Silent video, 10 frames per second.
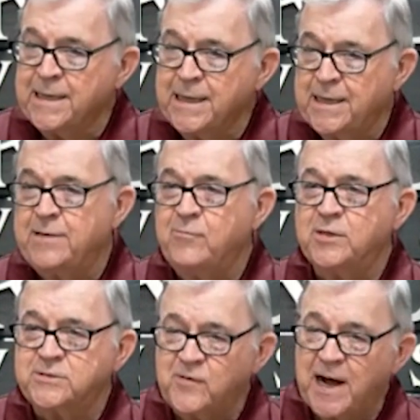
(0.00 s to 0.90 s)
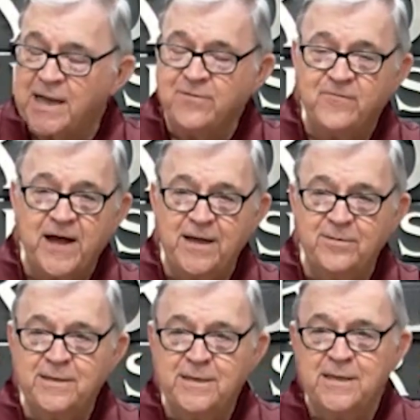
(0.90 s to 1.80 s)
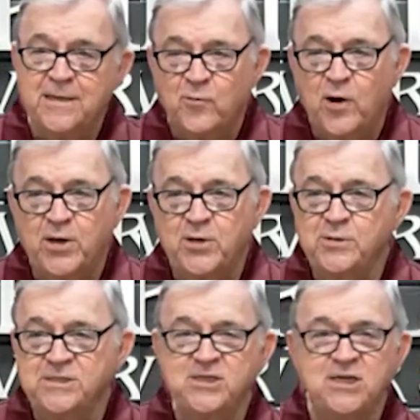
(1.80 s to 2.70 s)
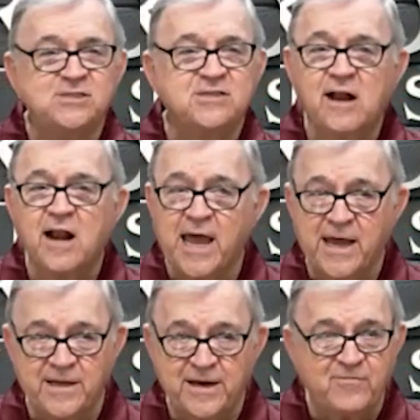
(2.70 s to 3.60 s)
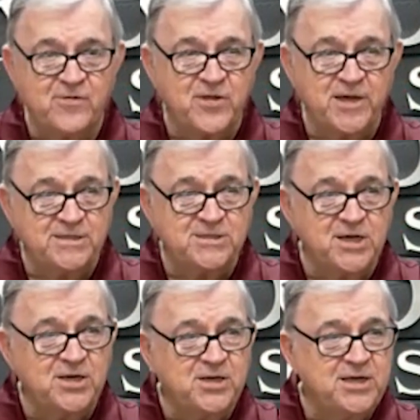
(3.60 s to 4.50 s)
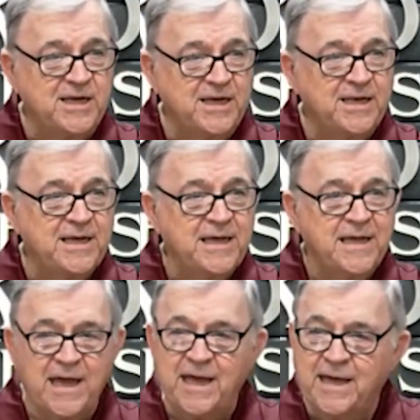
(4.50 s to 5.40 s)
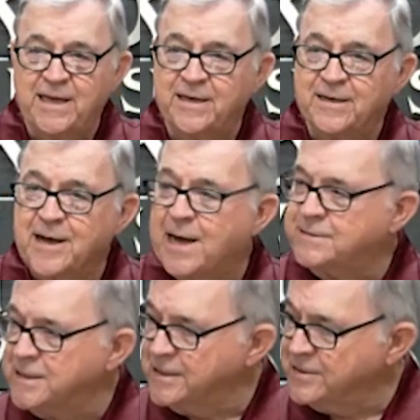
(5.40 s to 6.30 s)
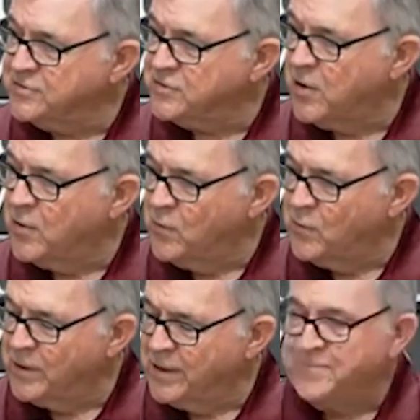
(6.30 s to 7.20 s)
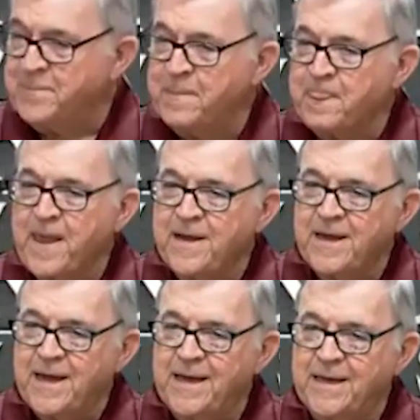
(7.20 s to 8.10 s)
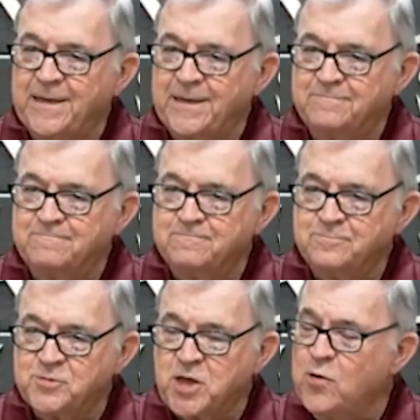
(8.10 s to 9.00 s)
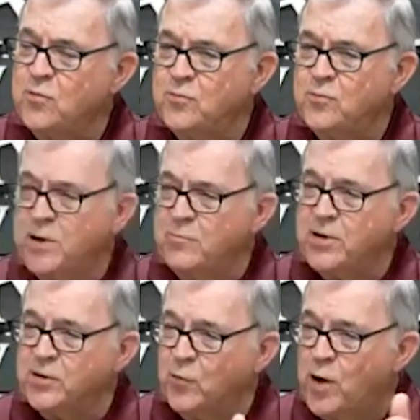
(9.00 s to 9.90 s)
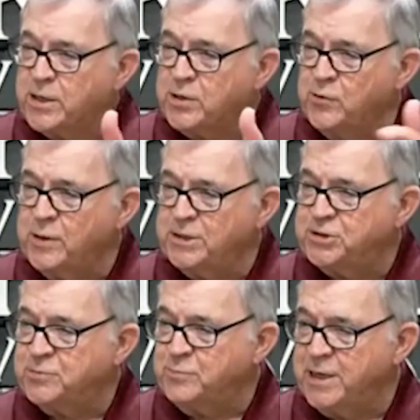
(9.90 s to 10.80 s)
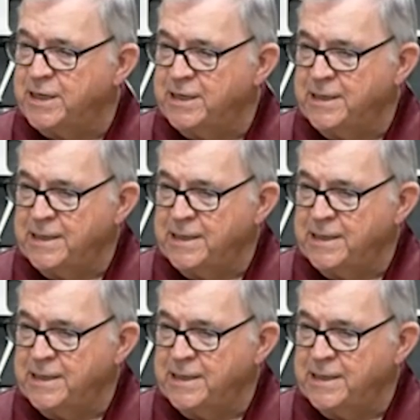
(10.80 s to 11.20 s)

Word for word: And then once in a while you find one who is just glad. Everything's good and, and uh, God's in control. And, and uh, so we wonder what do we, should we